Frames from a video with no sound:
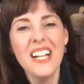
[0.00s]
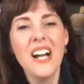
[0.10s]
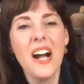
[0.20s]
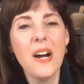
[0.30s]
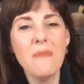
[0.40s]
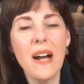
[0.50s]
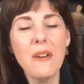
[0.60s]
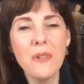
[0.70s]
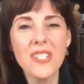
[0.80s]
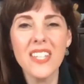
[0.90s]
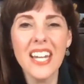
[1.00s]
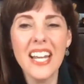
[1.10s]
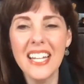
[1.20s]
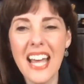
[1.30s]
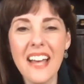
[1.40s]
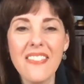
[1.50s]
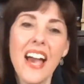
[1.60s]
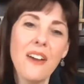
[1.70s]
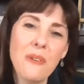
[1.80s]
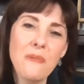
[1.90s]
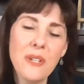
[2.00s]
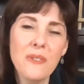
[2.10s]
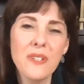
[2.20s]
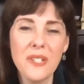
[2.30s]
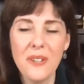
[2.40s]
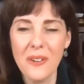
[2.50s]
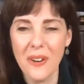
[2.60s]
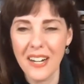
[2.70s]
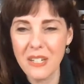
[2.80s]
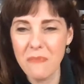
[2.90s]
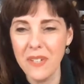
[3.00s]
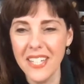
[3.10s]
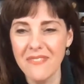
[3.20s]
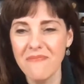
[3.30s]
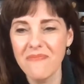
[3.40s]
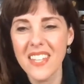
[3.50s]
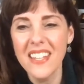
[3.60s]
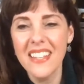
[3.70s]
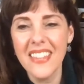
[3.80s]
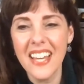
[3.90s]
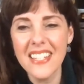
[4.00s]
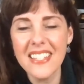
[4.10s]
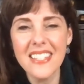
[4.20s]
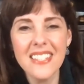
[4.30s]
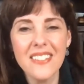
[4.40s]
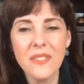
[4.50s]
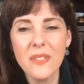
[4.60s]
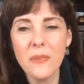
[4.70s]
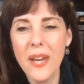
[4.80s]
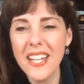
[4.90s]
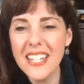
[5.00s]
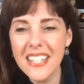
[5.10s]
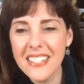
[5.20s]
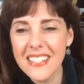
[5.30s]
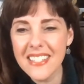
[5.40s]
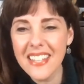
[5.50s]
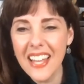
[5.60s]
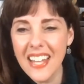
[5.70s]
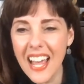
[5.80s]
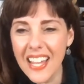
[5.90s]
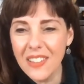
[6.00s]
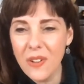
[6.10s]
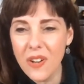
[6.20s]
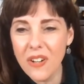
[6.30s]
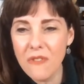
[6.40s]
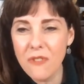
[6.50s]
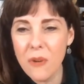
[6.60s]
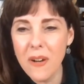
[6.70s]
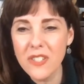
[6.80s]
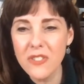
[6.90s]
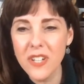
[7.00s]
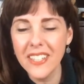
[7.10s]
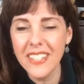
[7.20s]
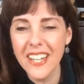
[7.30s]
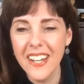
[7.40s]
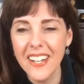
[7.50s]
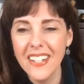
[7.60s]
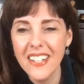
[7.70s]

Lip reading: I wish that I had had that when we were in New York, but that is the way it is. And hey, Laura from Australia.